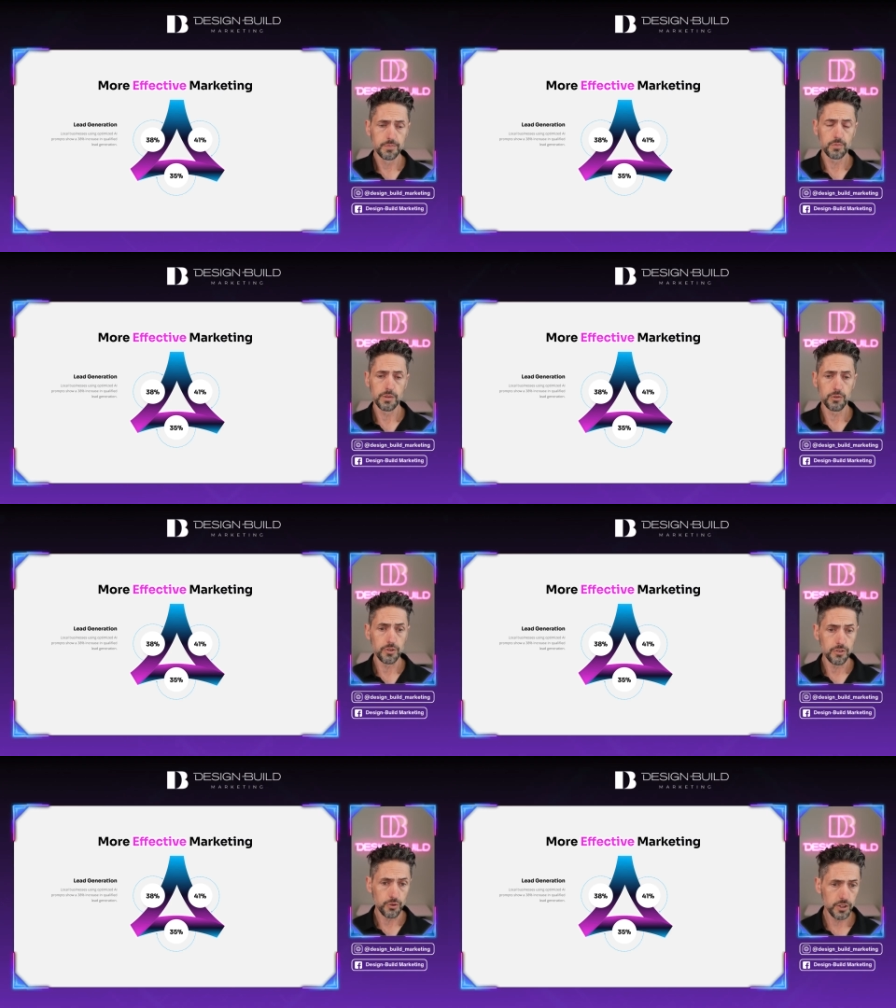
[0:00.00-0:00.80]
we
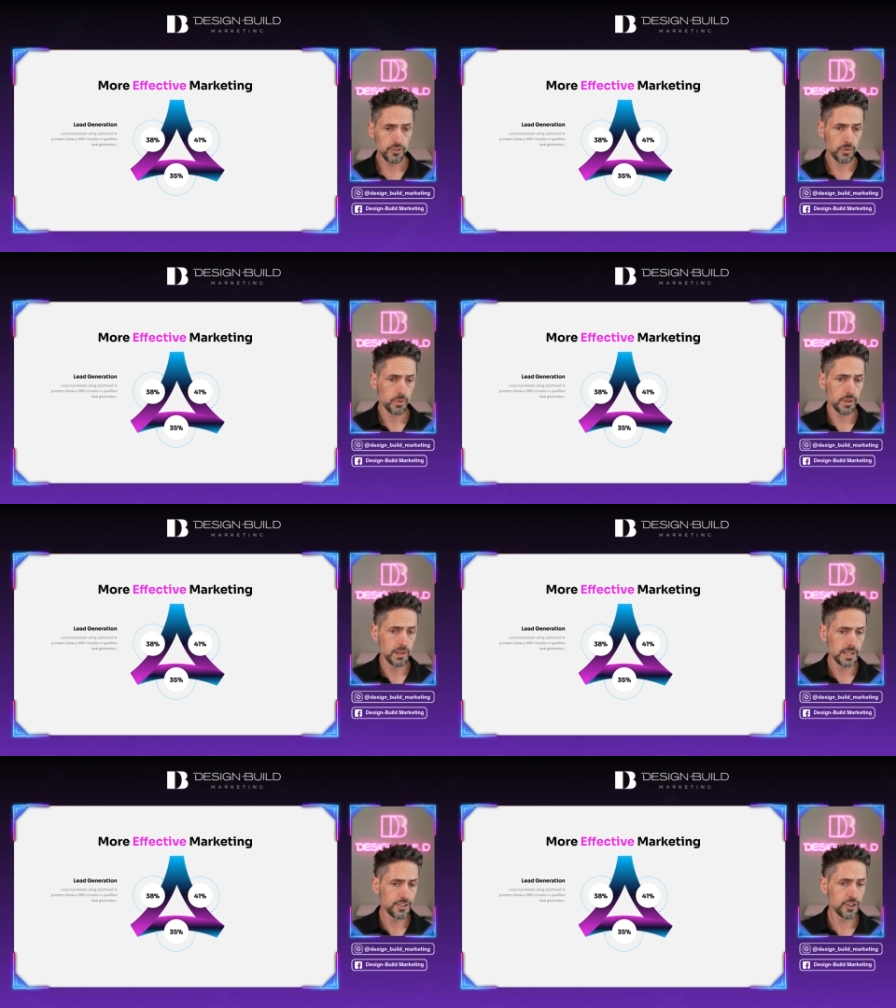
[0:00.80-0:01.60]
increase with
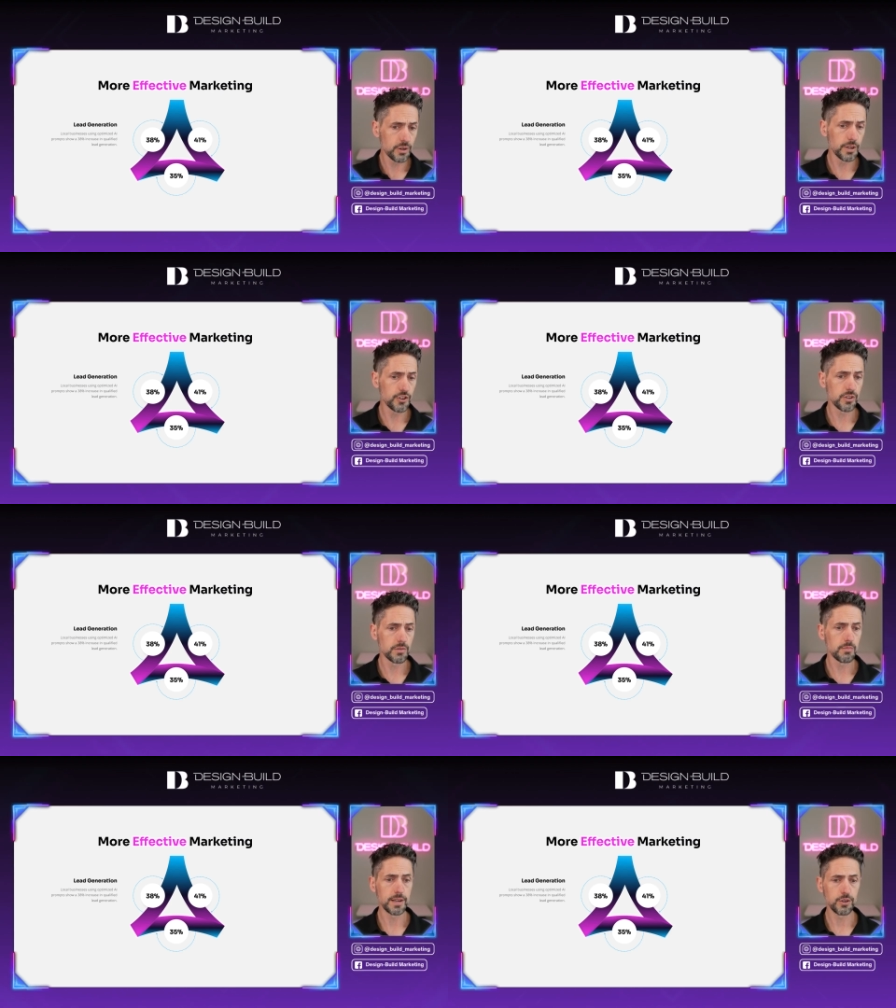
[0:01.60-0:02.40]
lead
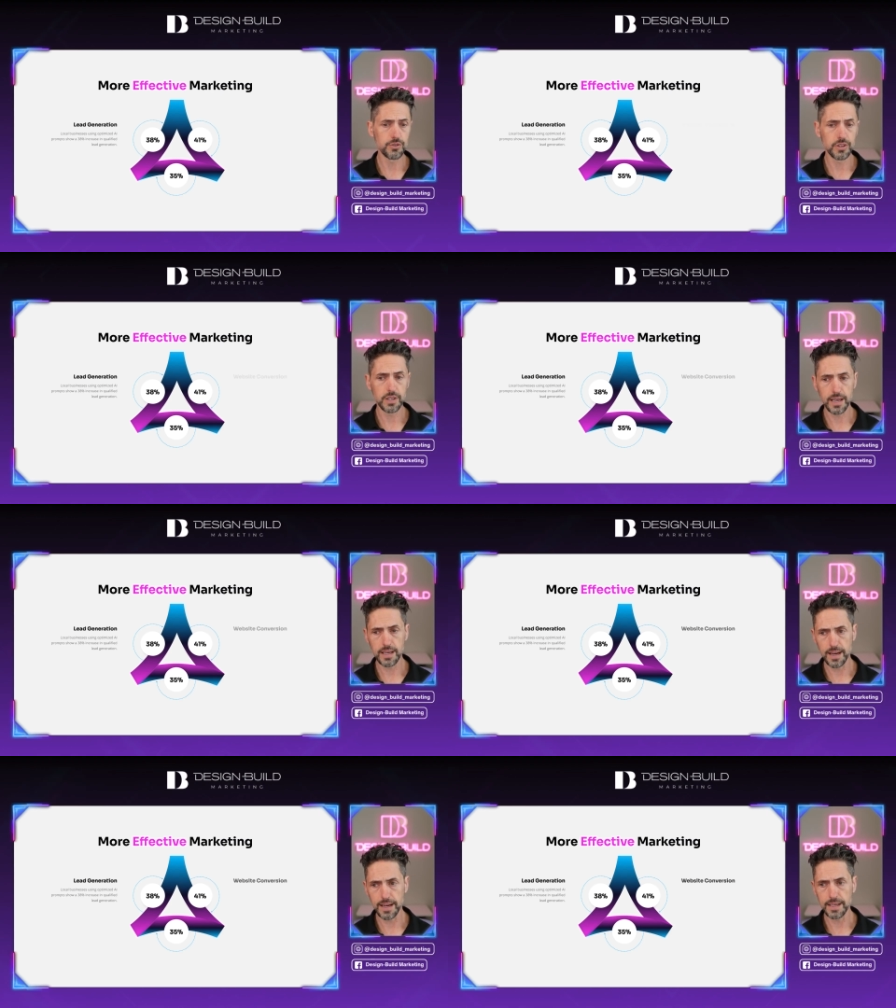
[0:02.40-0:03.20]
generation by using
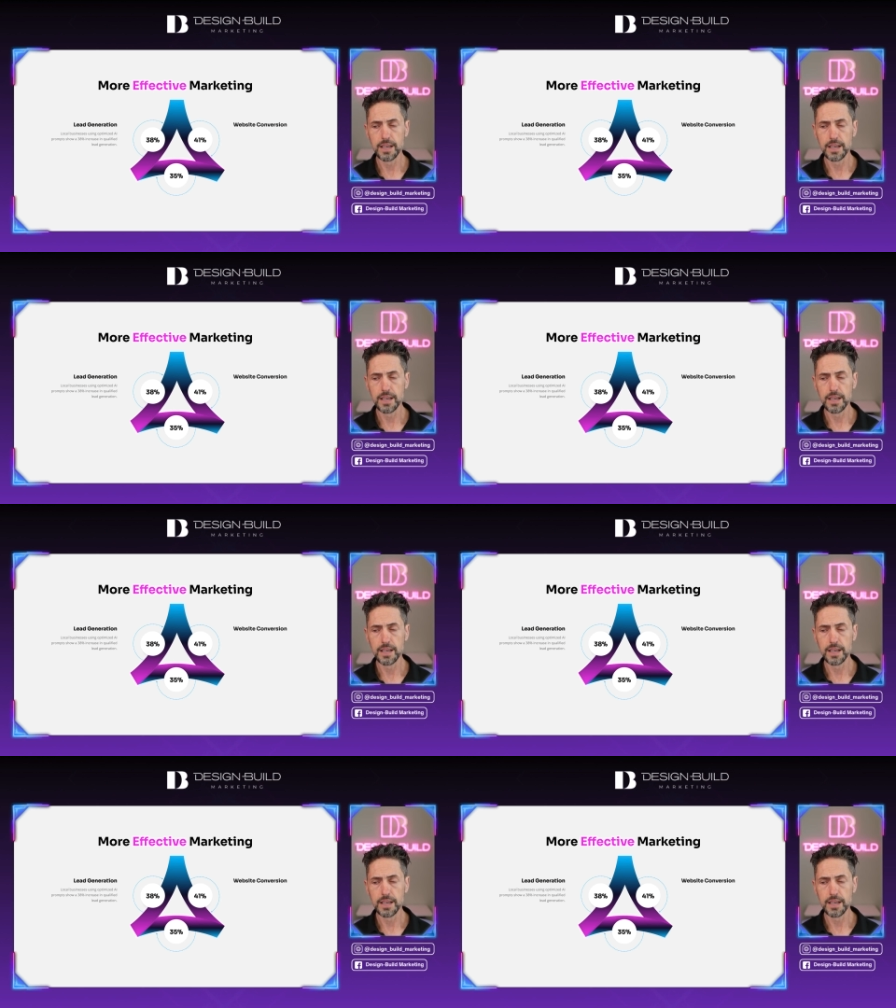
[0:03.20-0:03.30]
AI.